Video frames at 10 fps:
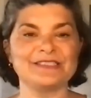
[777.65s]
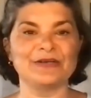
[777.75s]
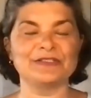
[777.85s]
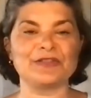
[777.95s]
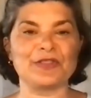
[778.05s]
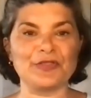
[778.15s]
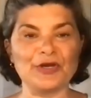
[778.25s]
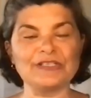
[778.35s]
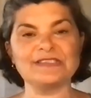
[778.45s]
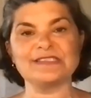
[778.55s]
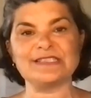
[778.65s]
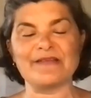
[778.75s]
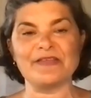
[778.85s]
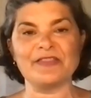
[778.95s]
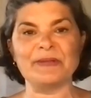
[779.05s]
So it's the 3rd to the
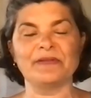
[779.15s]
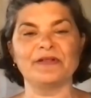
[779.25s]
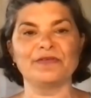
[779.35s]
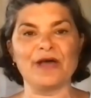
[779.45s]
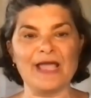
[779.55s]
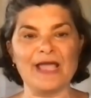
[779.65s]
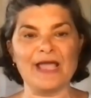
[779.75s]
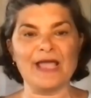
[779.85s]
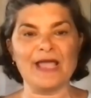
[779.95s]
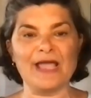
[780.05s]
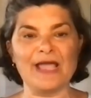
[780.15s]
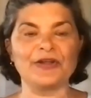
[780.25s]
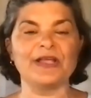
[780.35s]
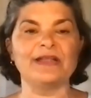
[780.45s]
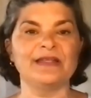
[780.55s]
7th. People arrive on the
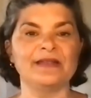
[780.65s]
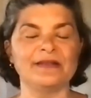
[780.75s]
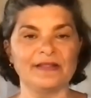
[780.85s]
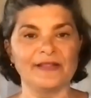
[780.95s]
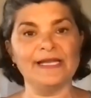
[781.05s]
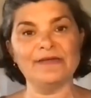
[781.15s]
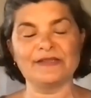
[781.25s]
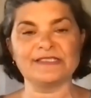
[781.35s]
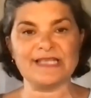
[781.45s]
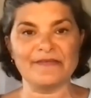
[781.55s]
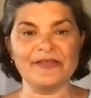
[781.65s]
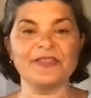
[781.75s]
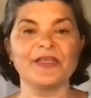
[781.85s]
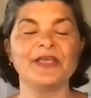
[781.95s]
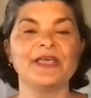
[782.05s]
3rd and then they leave on the
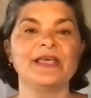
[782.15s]
7th.